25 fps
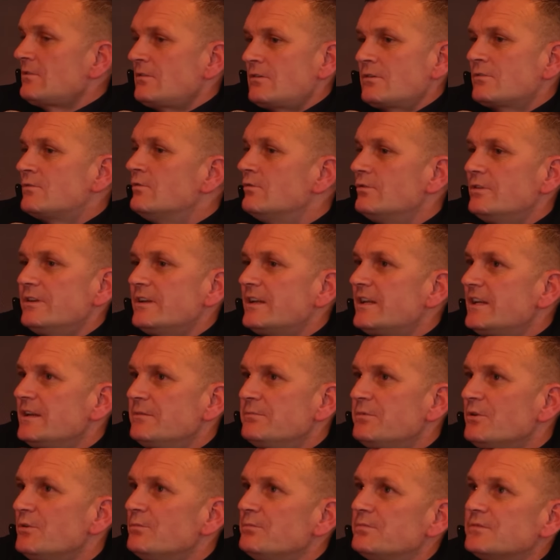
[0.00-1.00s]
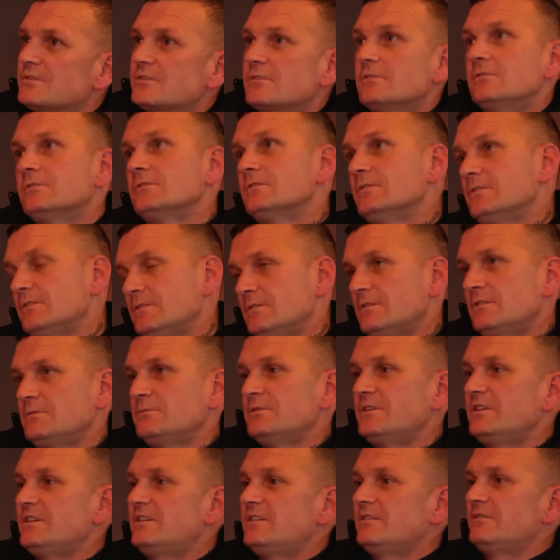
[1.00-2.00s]
I couldn't keep up, so I
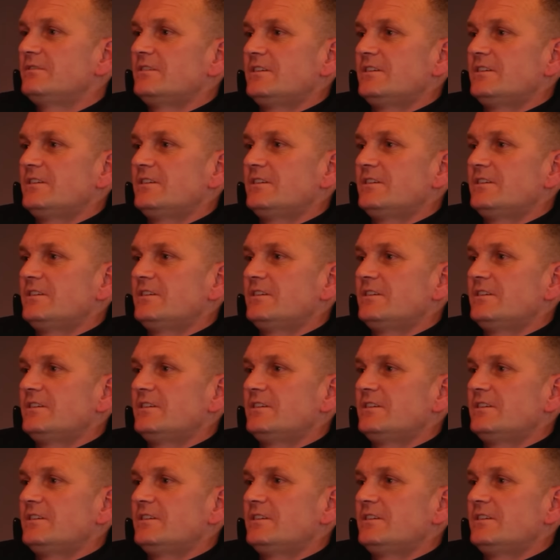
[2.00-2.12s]
went to